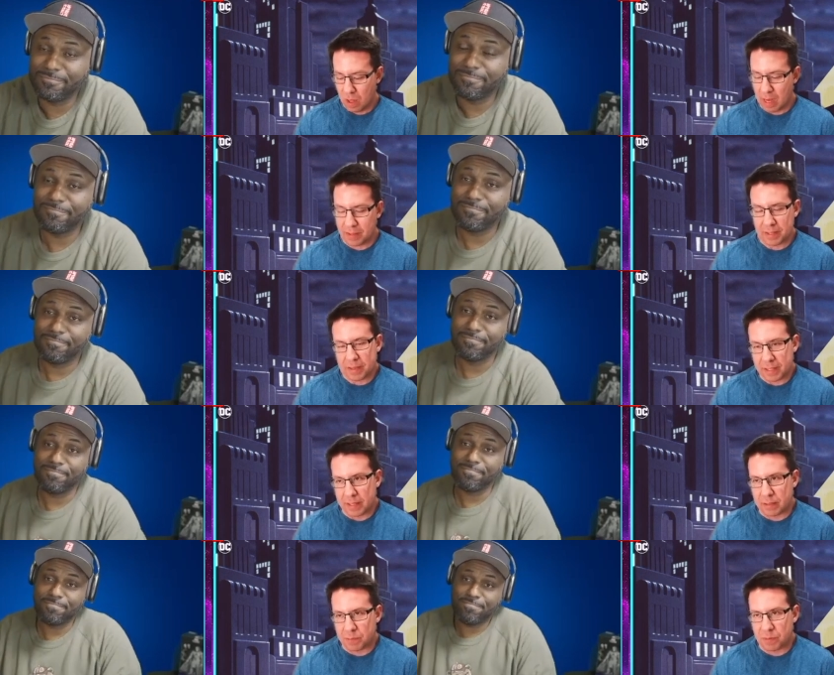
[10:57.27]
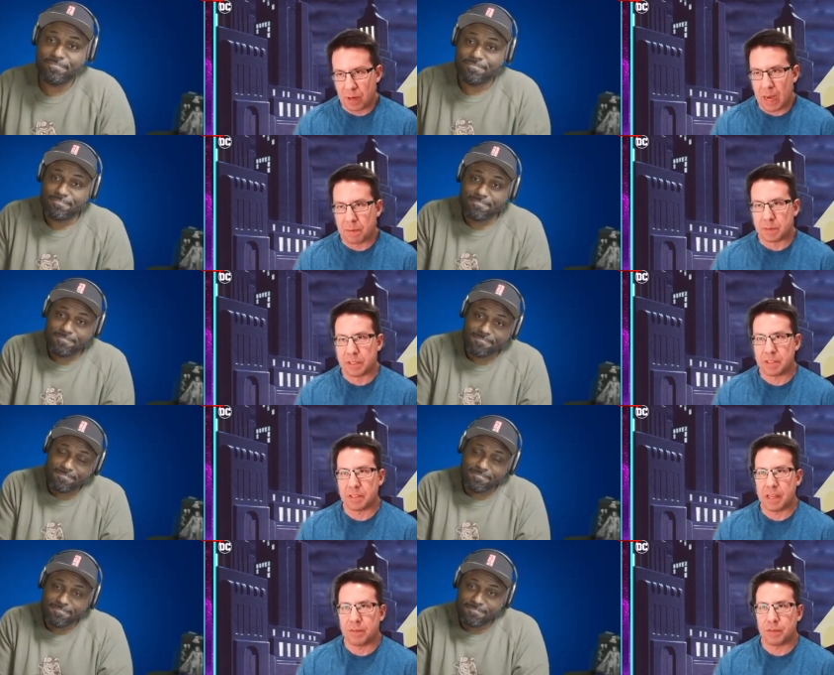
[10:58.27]
Speaker 1: I think the thing that'll probably
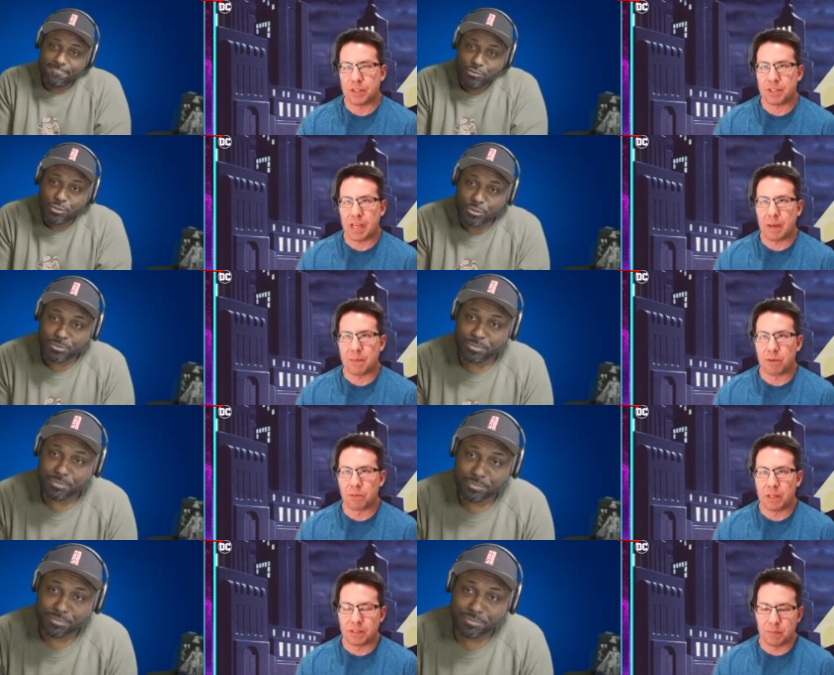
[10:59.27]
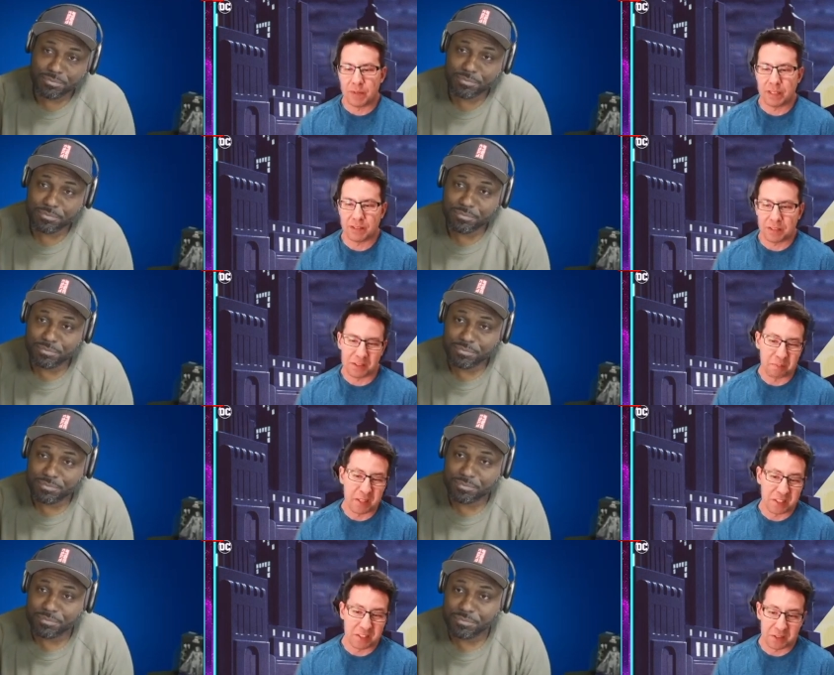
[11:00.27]
save Shazam on a relative basis is the budget's